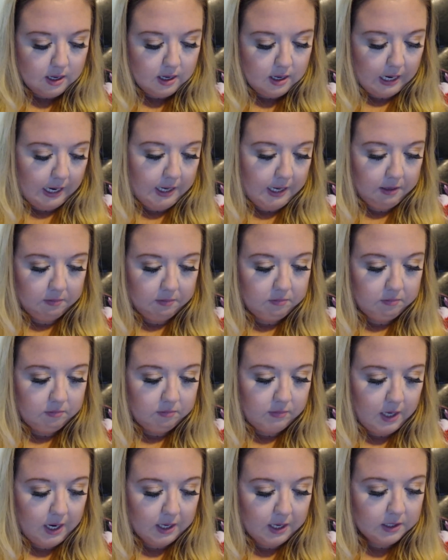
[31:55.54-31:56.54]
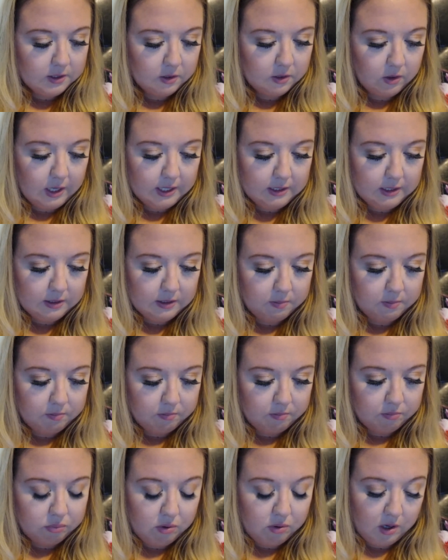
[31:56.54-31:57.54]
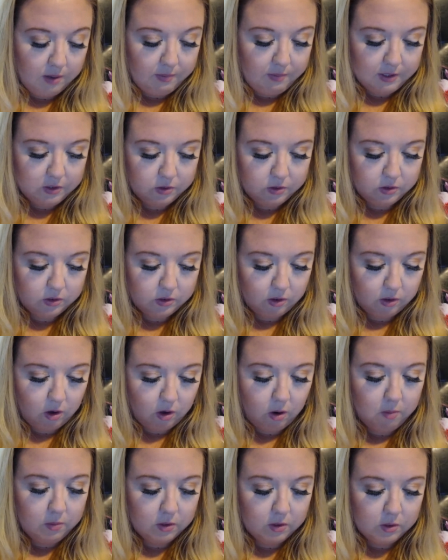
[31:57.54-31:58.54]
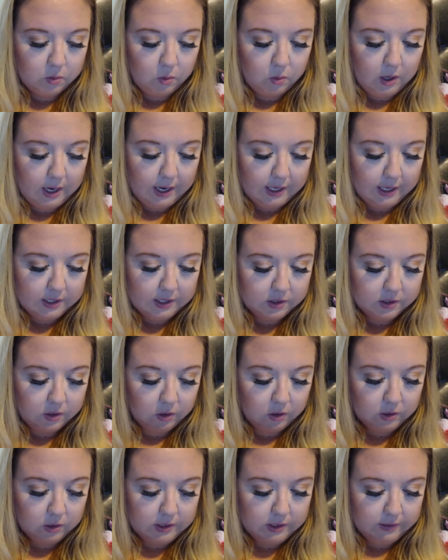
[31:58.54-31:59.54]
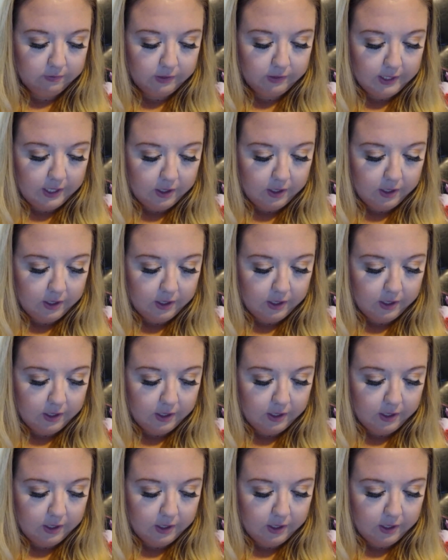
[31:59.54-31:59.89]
And yeah, so that's pretty much almost what I exclusively